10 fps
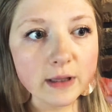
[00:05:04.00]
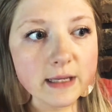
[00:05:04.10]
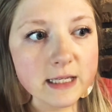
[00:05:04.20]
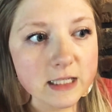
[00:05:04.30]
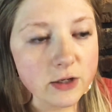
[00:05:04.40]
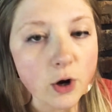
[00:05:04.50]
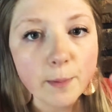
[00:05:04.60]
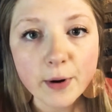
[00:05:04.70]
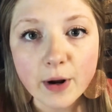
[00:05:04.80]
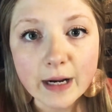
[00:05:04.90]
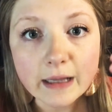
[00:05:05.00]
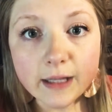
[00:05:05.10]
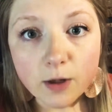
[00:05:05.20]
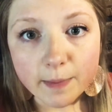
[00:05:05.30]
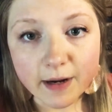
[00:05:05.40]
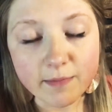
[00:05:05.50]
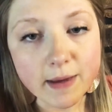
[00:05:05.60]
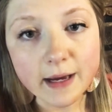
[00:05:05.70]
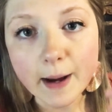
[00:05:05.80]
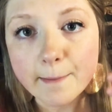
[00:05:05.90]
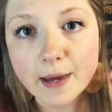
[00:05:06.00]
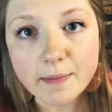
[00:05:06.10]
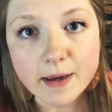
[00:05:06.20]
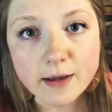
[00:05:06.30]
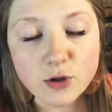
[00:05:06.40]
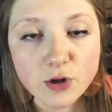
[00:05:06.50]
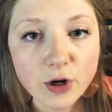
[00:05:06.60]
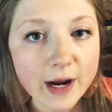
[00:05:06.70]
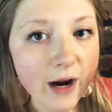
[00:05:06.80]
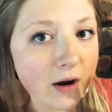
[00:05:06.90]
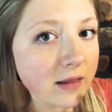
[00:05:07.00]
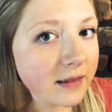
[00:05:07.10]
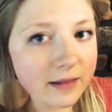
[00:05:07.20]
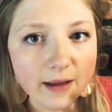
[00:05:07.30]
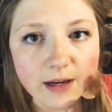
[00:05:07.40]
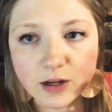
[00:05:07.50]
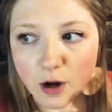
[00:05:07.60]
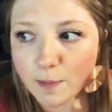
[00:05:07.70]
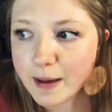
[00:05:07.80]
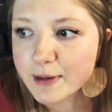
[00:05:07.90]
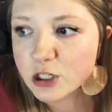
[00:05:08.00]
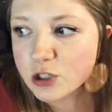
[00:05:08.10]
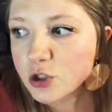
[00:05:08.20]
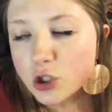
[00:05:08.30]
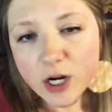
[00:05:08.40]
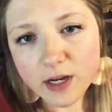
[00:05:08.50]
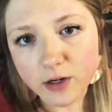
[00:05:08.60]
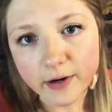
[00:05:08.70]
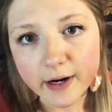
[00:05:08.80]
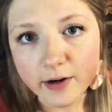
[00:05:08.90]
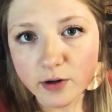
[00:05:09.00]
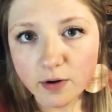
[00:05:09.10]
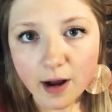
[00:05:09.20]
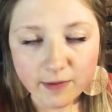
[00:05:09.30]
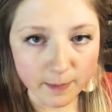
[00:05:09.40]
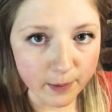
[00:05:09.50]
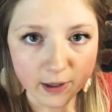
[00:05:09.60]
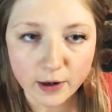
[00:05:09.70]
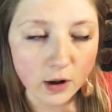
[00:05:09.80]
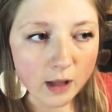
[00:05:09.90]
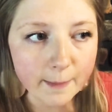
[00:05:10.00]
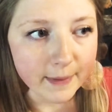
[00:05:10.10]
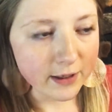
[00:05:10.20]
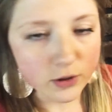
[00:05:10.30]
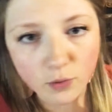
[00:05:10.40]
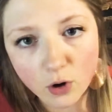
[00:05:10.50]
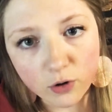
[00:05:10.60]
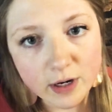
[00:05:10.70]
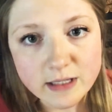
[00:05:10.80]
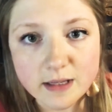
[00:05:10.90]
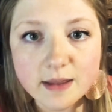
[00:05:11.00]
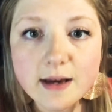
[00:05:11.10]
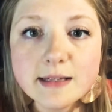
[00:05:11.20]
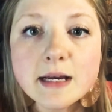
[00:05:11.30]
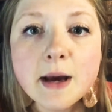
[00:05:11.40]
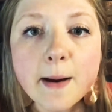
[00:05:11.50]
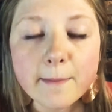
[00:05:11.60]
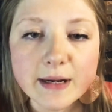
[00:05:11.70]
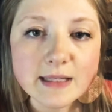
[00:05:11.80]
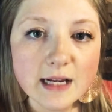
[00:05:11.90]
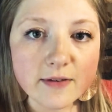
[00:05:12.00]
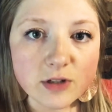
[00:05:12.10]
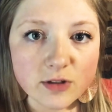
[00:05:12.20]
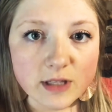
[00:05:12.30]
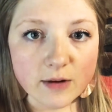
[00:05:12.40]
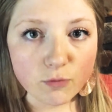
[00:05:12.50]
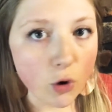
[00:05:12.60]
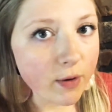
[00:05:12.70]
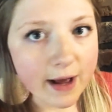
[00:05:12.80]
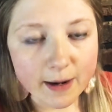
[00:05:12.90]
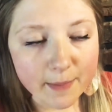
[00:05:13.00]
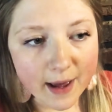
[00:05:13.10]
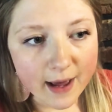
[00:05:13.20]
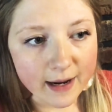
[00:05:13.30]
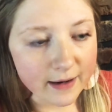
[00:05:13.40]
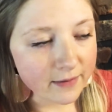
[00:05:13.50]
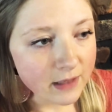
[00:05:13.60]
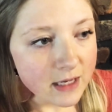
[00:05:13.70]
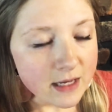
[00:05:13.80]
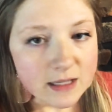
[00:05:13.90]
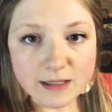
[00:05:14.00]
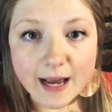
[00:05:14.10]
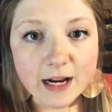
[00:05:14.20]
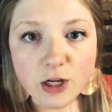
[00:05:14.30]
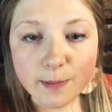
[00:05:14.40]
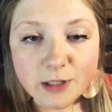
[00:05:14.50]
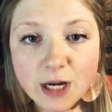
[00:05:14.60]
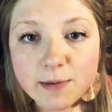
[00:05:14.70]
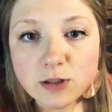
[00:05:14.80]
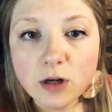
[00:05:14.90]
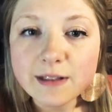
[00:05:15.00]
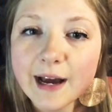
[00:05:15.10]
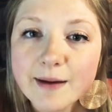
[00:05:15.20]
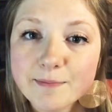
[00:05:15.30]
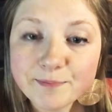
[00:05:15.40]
least, you know, put on a little bit of makeup, maybe do your hair, like, you know, maybe just straighten your hair. You don't have to put it all up and do all crazy things, but instead of just rolling out of bed and staying in your pajamas all day,